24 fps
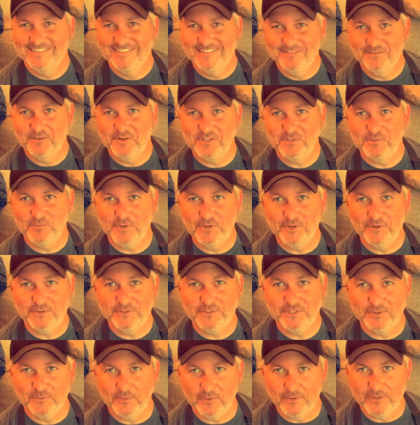which we knew
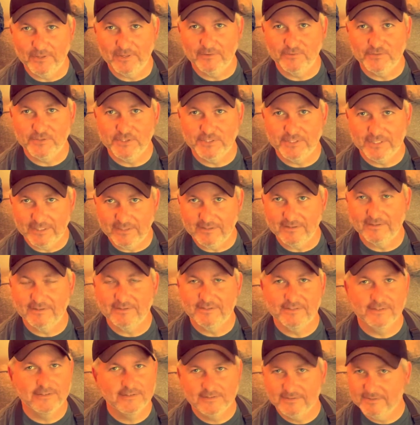she would. If she didn't,
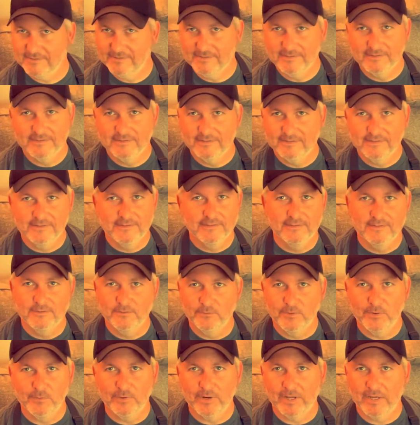
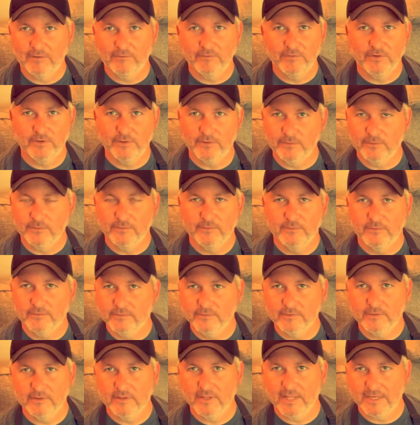we would have no
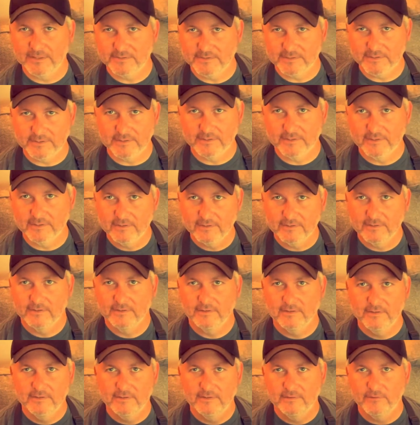classic,
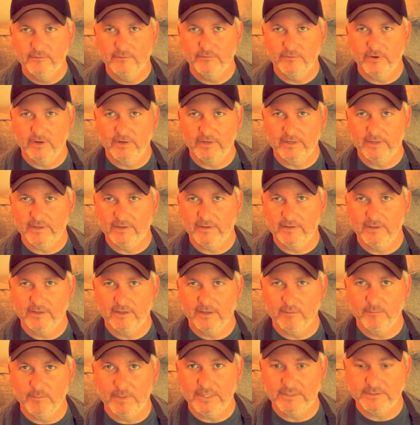funny,
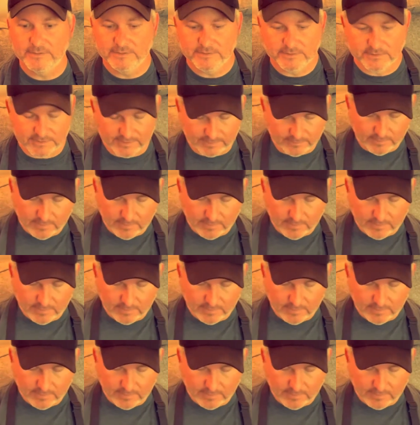amazing scene.